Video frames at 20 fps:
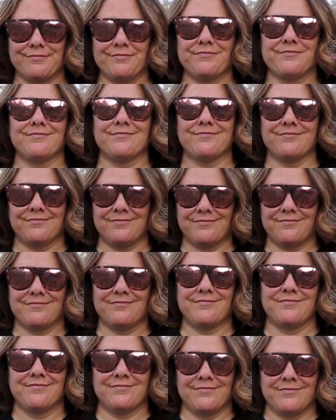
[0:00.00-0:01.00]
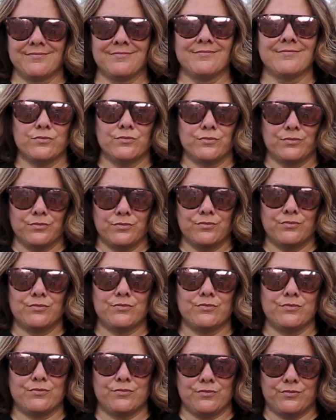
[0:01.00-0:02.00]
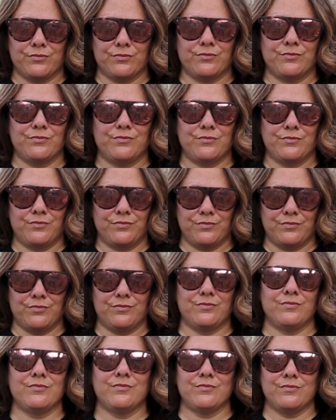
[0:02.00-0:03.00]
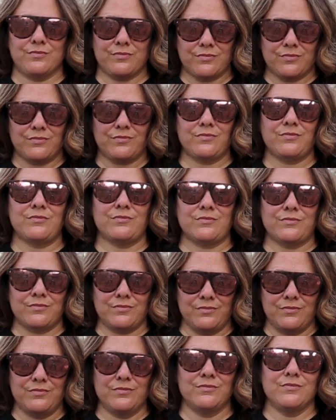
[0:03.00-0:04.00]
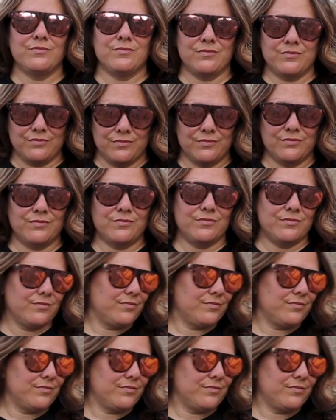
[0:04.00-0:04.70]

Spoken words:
(not speaking)